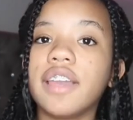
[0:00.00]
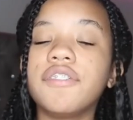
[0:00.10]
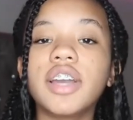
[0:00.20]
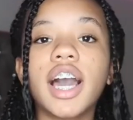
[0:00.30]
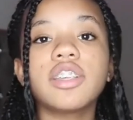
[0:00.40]
If
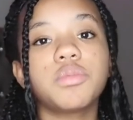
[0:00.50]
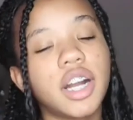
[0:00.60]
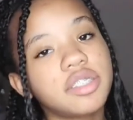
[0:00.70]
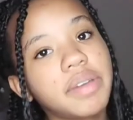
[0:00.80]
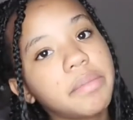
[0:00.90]
you guys
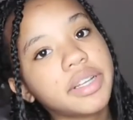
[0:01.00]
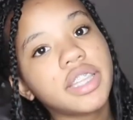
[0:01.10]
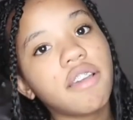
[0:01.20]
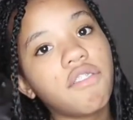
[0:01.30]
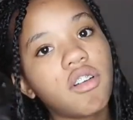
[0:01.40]
watched my
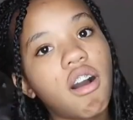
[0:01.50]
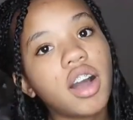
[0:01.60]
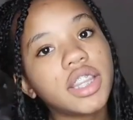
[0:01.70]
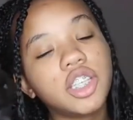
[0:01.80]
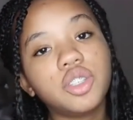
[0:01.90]
birthday
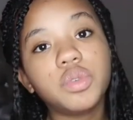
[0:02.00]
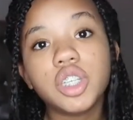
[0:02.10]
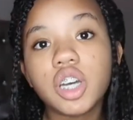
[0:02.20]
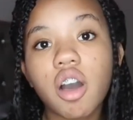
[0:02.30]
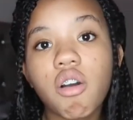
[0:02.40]
vlog, then you would
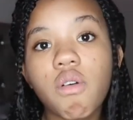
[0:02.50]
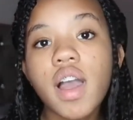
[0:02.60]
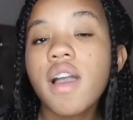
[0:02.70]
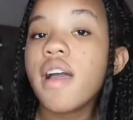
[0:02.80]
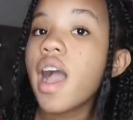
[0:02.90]
know
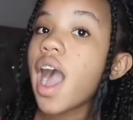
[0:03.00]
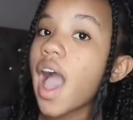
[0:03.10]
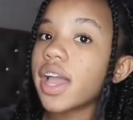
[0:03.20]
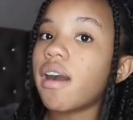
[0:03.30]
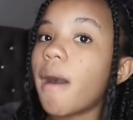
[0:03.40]

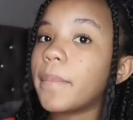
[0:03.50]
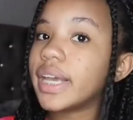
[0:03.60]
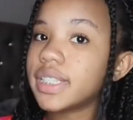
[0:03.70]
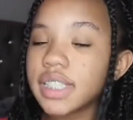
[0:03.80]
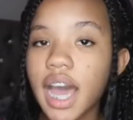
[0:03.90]
I got
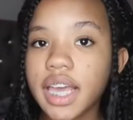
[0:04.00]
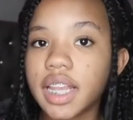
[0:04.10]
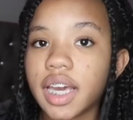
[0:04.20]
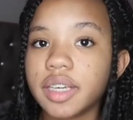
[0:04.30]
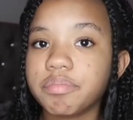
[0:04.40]
my
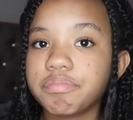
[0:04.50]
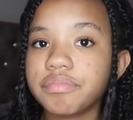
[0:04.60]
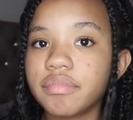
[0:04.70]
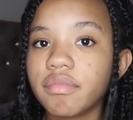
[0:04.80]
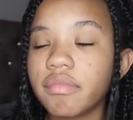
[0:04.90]
Skylite.
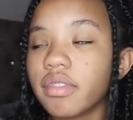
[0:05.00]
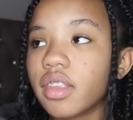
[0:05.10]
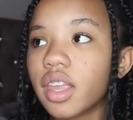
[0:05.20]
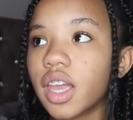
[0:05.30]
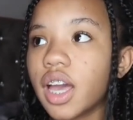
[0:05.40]

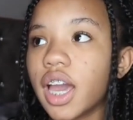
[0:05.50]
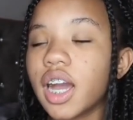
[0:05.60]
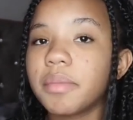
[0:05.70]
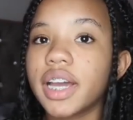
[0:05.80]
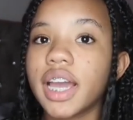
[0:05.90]
I
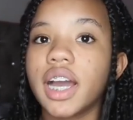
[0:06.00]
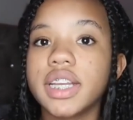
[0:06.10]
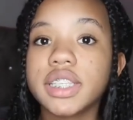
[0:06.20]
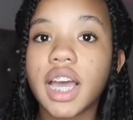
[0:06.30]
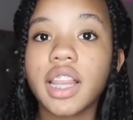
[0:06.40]
got
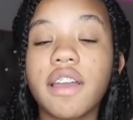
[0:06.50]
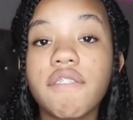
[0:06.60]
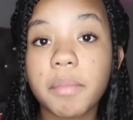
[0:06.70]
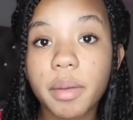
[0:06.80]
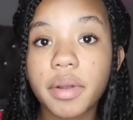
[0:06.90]
a Skylite
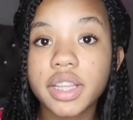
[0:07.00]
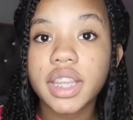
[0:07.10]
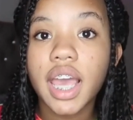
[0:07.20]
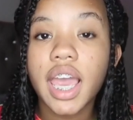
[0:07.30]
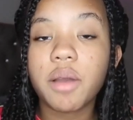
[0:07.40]
for my
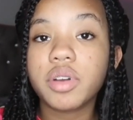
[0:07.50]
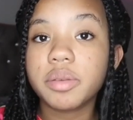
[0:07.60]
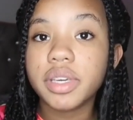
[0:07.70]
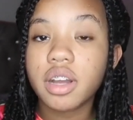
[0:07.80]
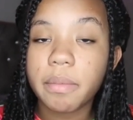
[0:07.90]
birthday, and we're
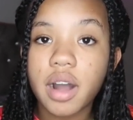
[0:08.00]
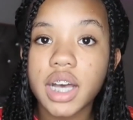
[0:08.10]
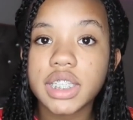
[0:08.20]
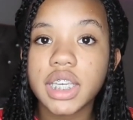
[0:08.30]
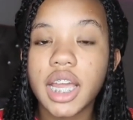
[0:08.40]
gonna be
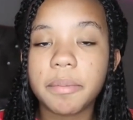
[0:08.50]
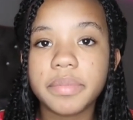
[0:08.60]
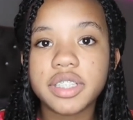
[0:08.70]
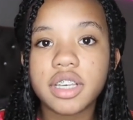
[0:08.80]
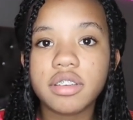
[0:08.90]
unboxing it, and I'm gonna
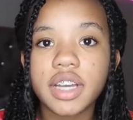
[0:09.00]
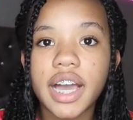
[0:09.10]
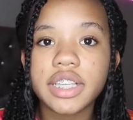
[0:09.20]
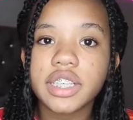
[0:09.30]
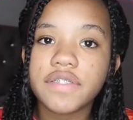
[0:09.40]
be telling you
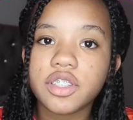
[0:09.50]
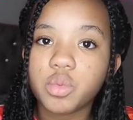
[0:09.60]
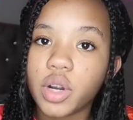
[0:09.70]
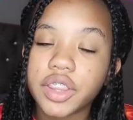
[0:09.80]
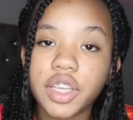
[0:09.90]
guys if it's
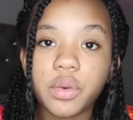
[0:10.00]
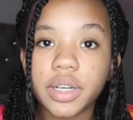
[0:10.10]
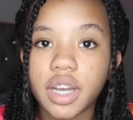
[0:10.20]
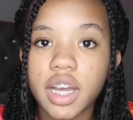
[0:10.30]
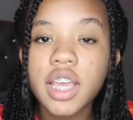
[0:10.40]
worth it or
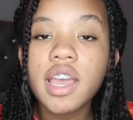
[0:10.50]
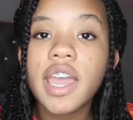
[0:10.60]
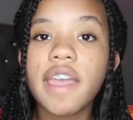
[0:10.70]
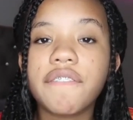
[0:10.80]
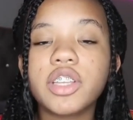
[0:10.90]
not.
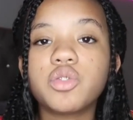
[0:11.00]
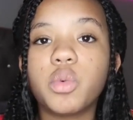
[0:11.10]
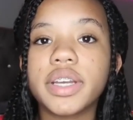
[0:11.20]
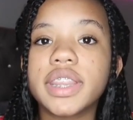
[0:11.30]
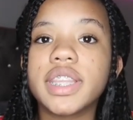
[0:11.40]
If it's
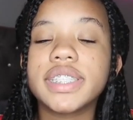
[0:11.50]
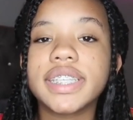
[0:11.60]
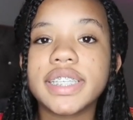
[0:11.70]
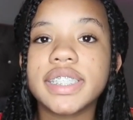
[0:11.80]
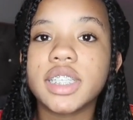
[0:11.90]
worth the
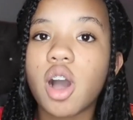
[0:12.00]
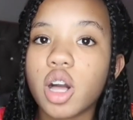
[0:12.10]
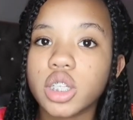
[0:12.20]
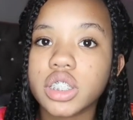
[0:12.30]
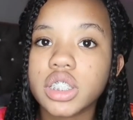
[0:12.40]

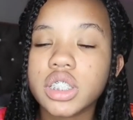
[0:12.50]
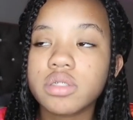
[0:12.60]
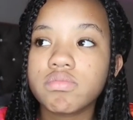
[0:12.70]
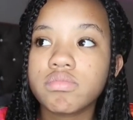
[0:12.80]
$60.